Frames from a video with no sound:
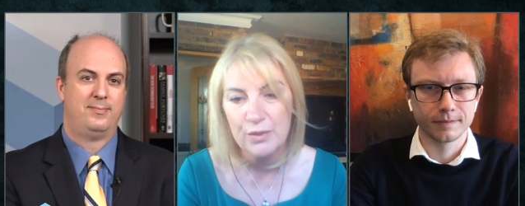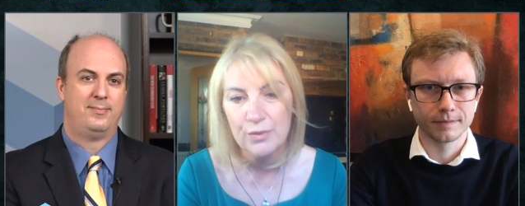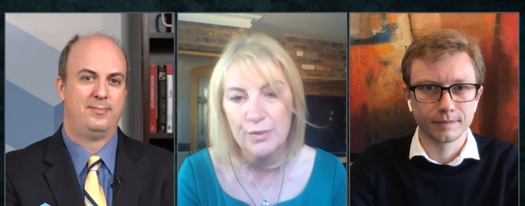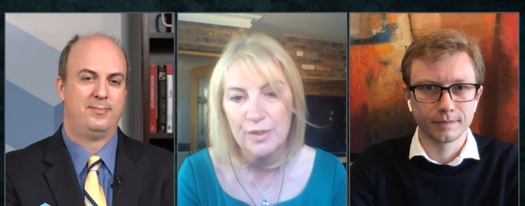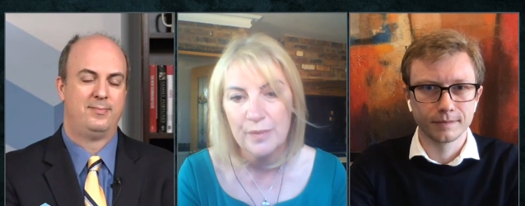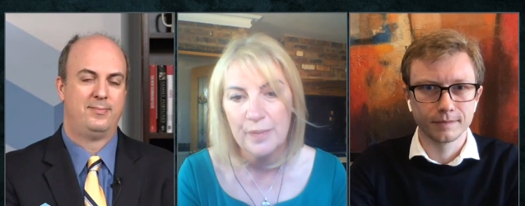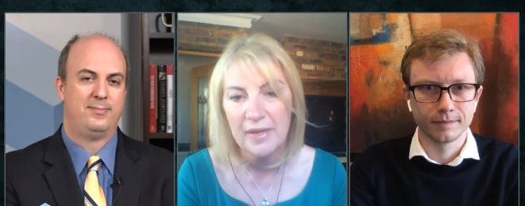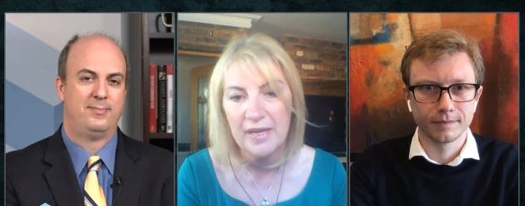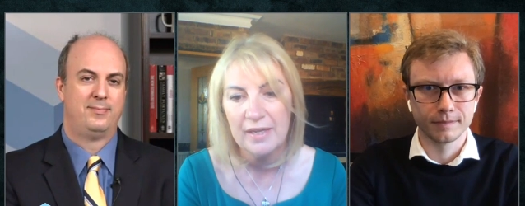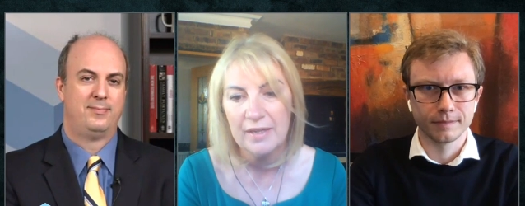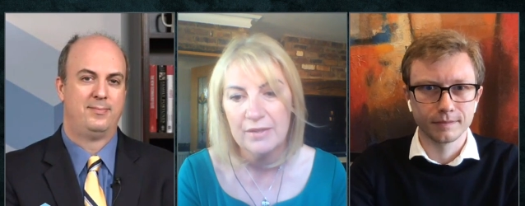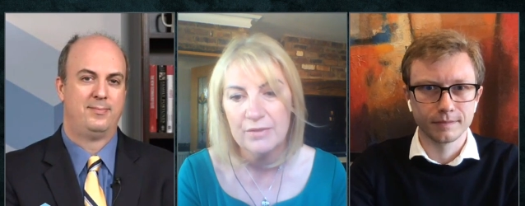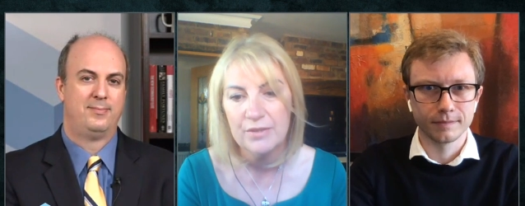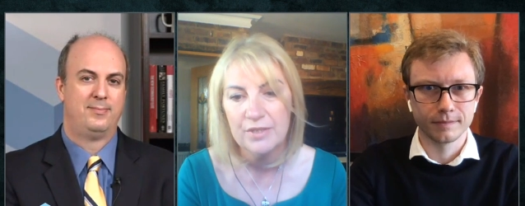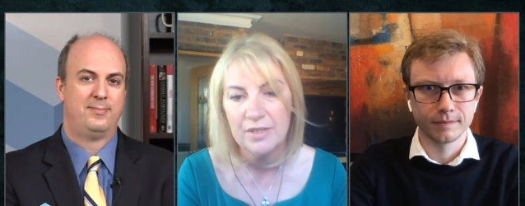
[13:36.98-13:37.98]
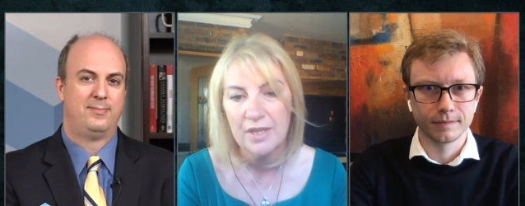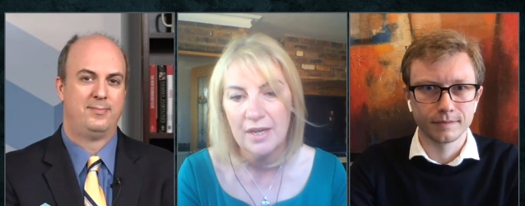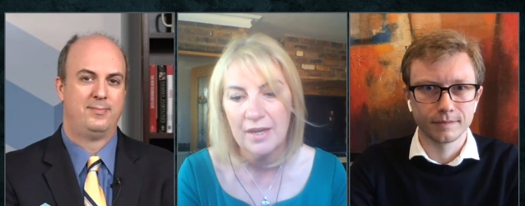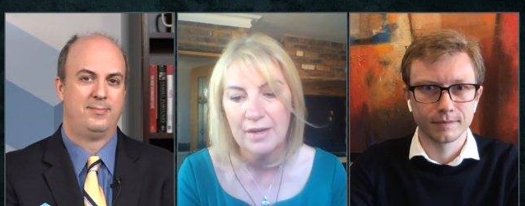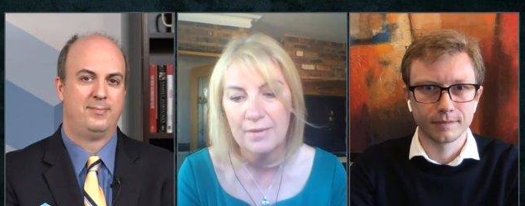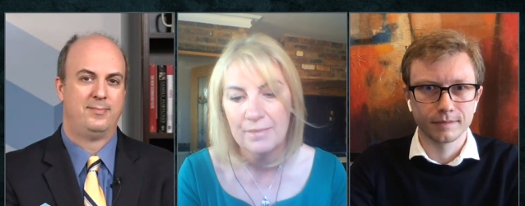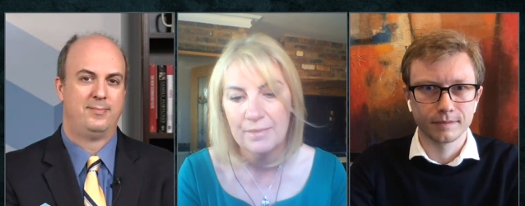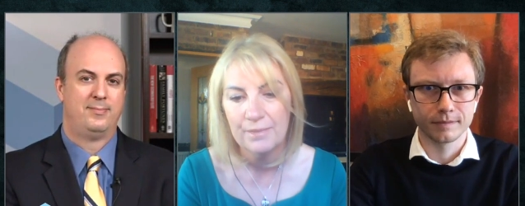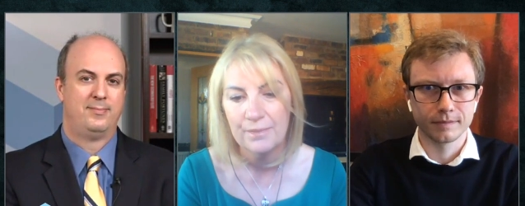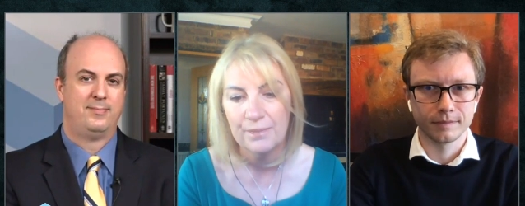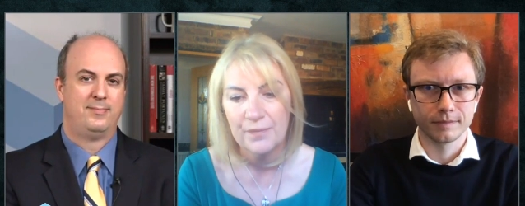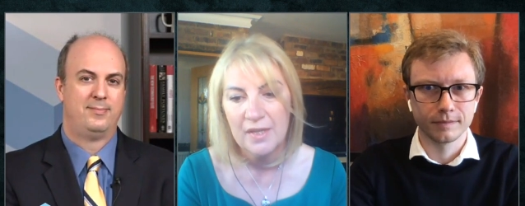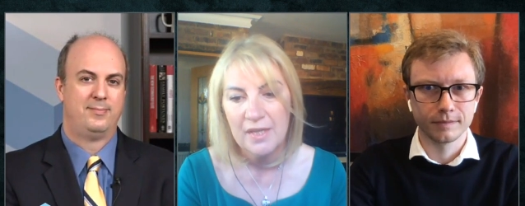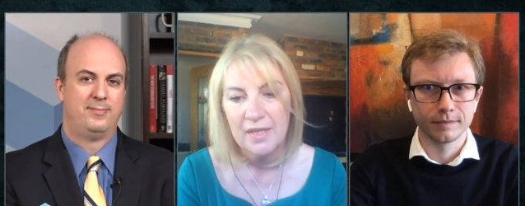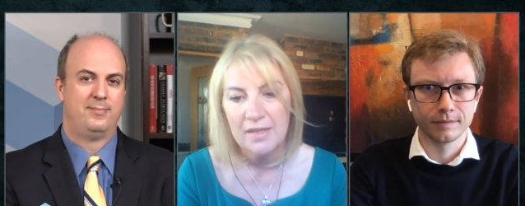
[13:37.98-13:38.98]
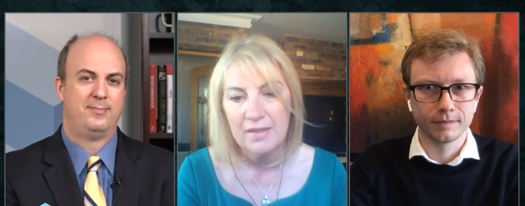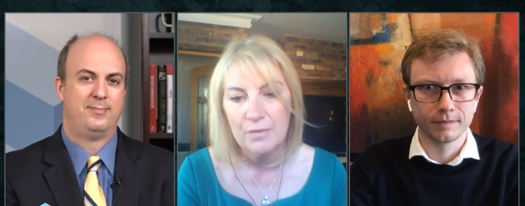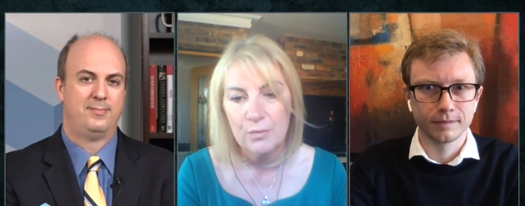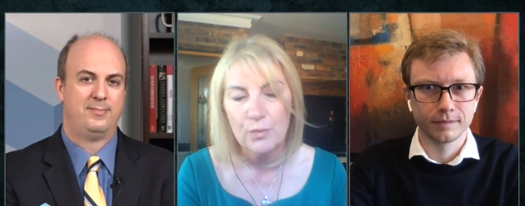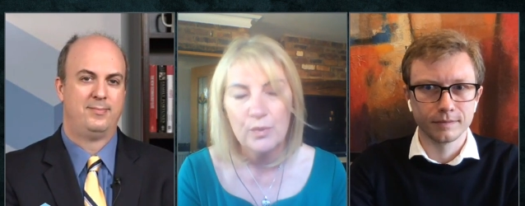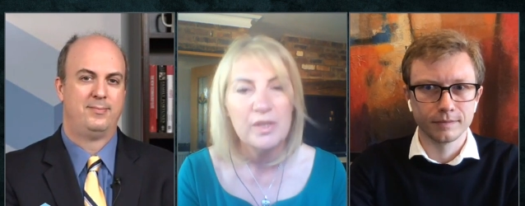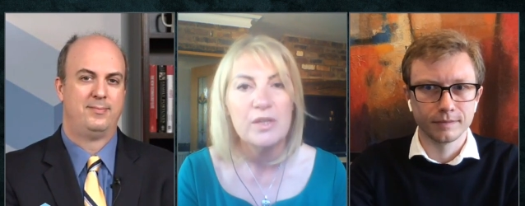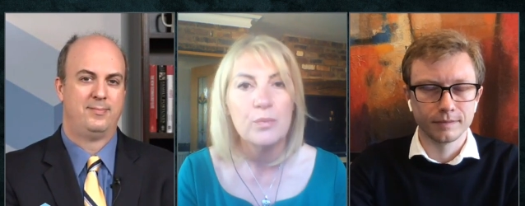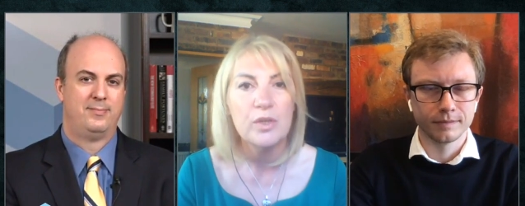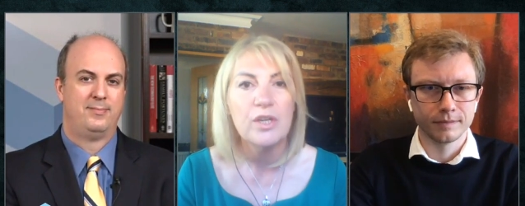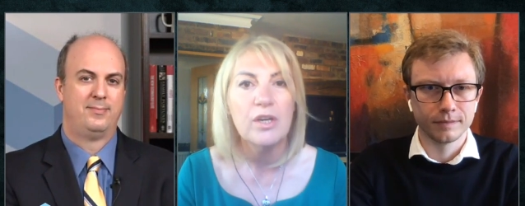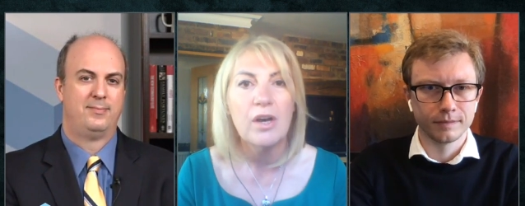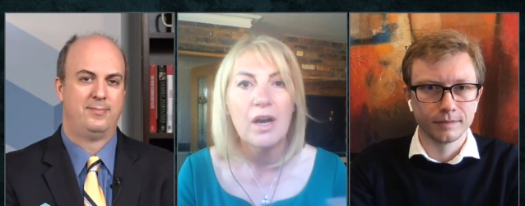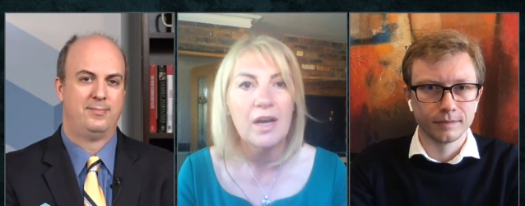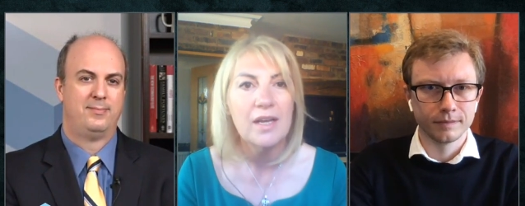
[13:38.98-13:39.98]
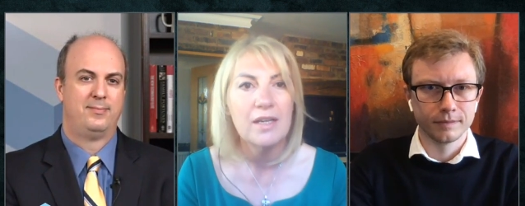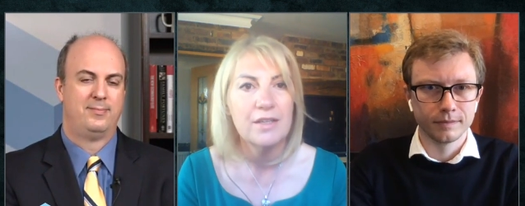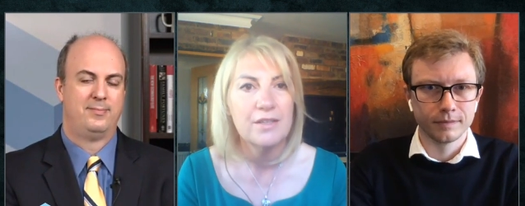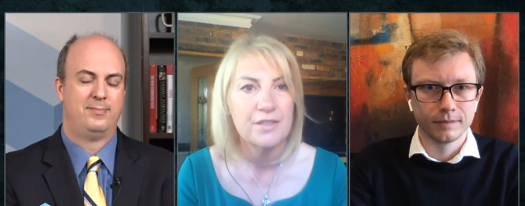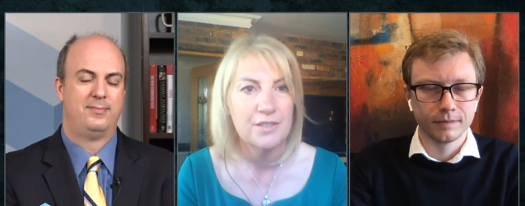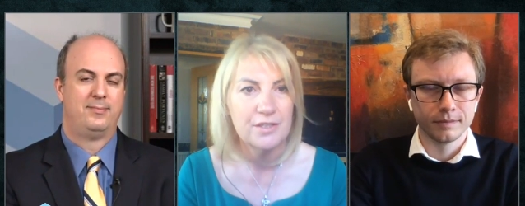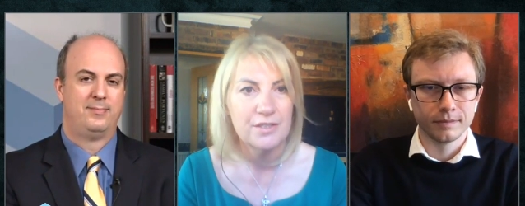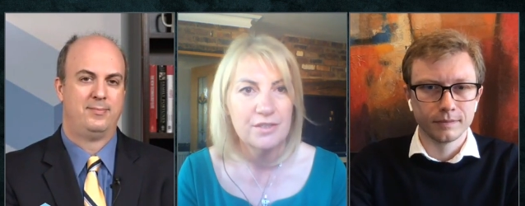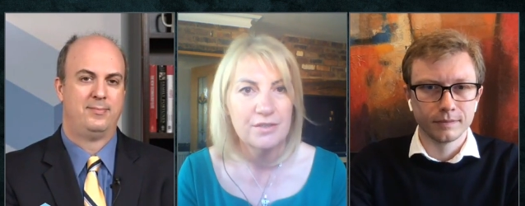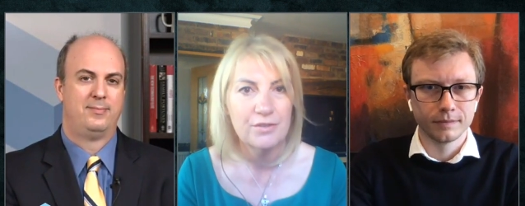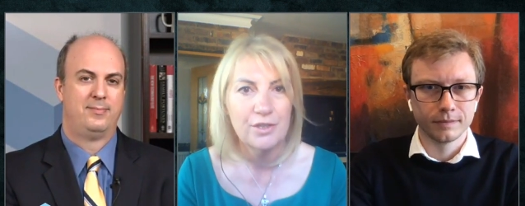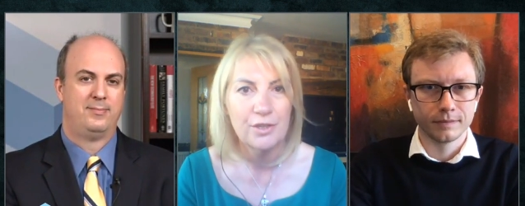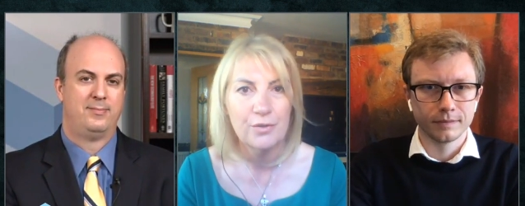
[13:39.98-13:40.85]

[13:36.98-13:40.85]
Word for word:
Speaker 1: we talk about we're not islands.